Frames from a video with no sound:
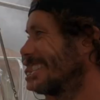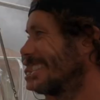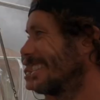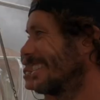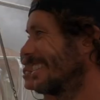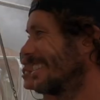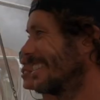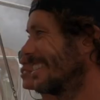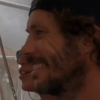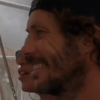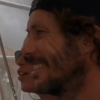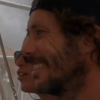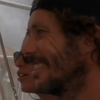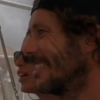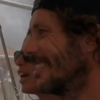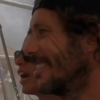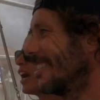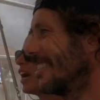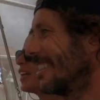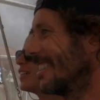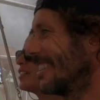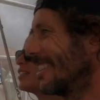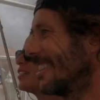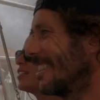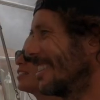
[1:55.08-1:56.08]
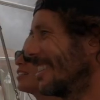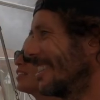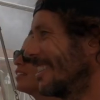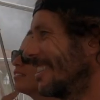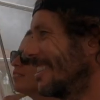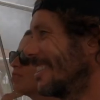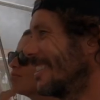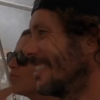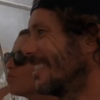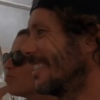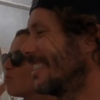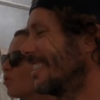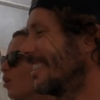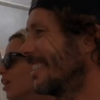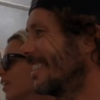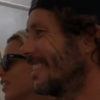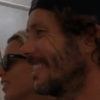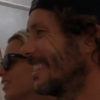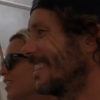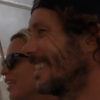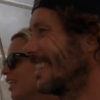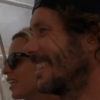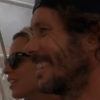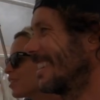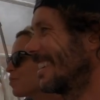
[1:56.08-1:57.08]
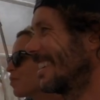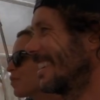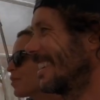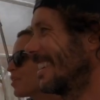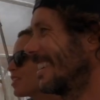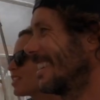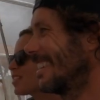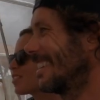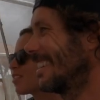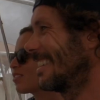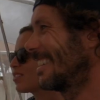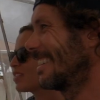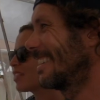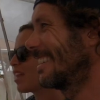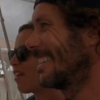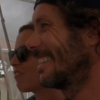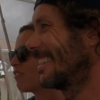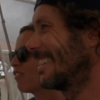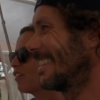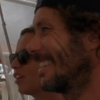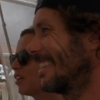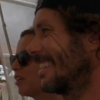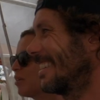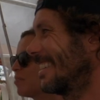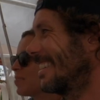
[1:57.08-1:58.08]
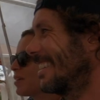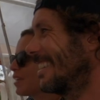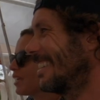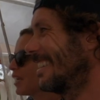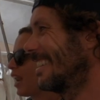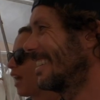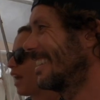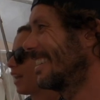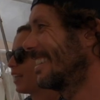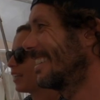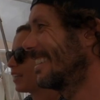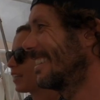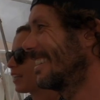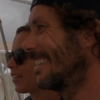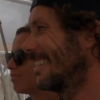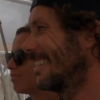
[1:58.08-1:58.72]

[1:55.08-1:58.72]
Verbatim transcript: So guys, what is the experience on Zephyr going to be like?